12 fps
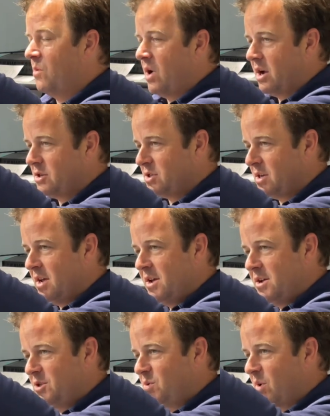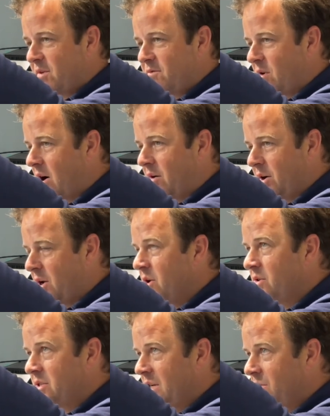watch 24-hour
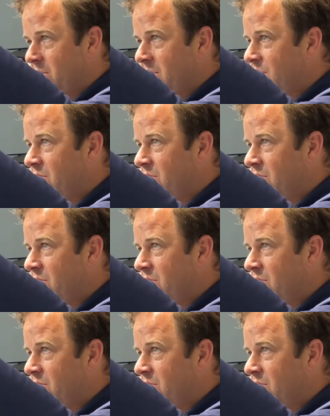news, and it would